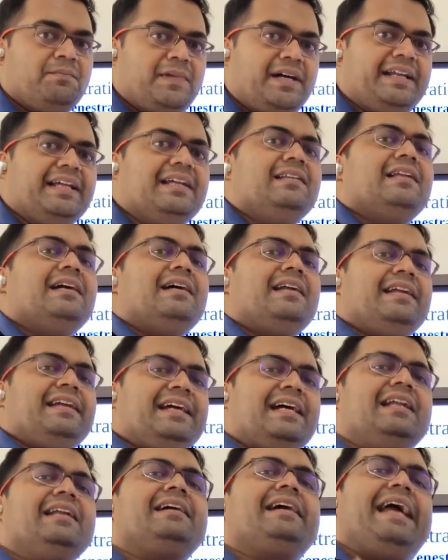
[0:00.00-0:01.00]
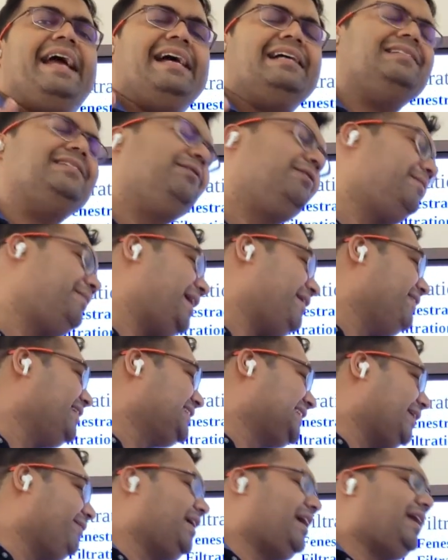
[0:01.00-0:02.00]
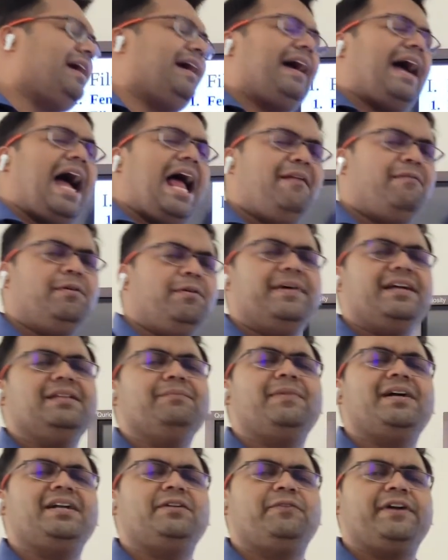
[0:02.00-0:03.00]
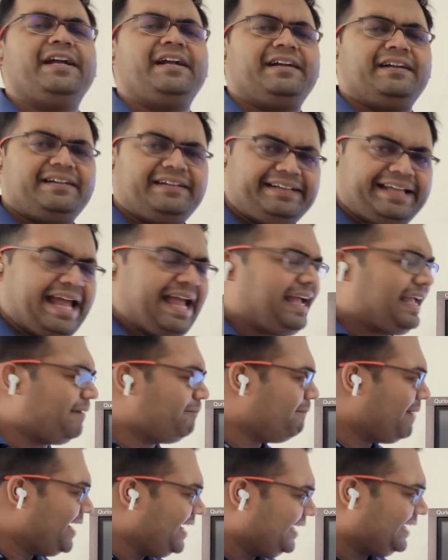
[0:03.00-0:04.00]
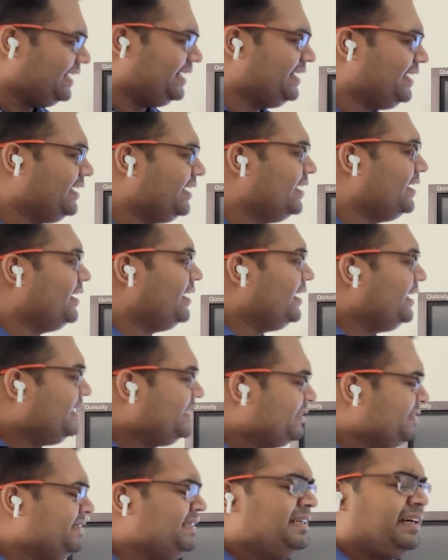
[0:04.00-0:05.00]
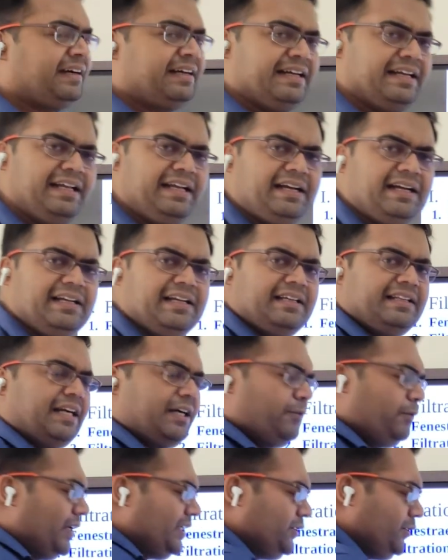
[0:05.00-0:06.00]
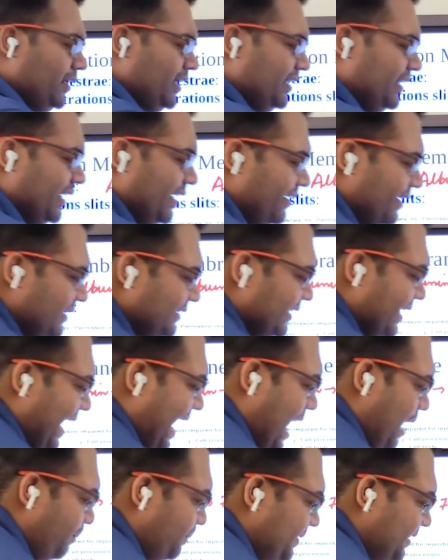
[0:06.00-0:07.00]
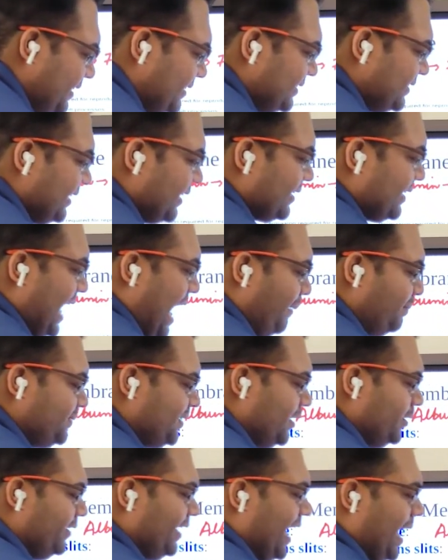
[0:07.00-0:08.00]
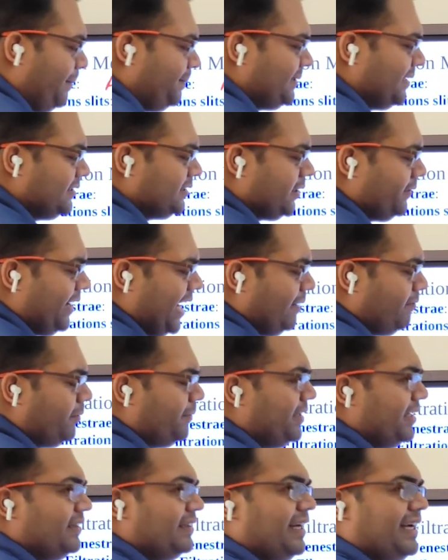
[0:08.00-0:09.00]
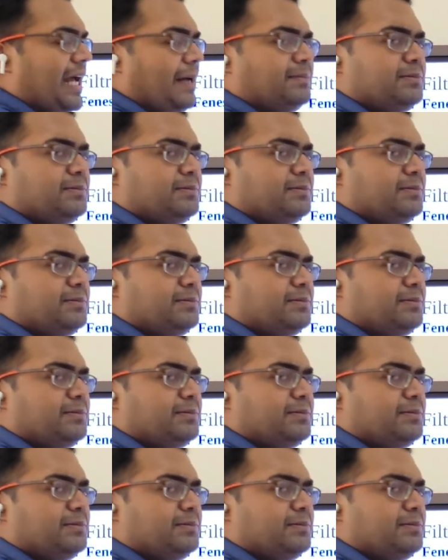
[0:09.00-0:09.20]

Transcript: But in the real case, we will be having some albumin, but we take medically, clinically, that virtually there is absence, the absolute absence of albumin in the